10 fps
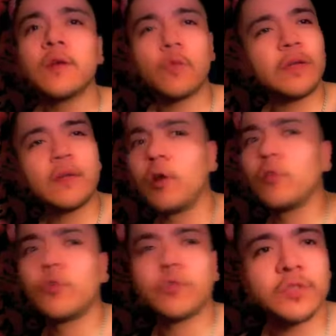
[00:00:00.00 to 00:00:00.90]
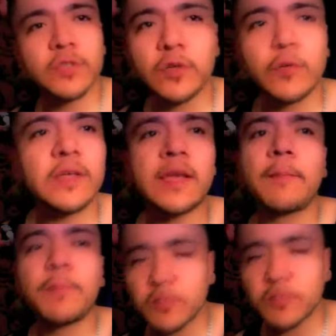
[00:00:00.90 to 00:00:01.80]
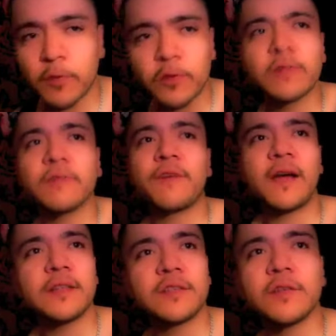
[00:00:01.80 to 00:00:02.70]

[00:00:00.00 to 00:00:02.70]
When all those, when he kept postponing the fights,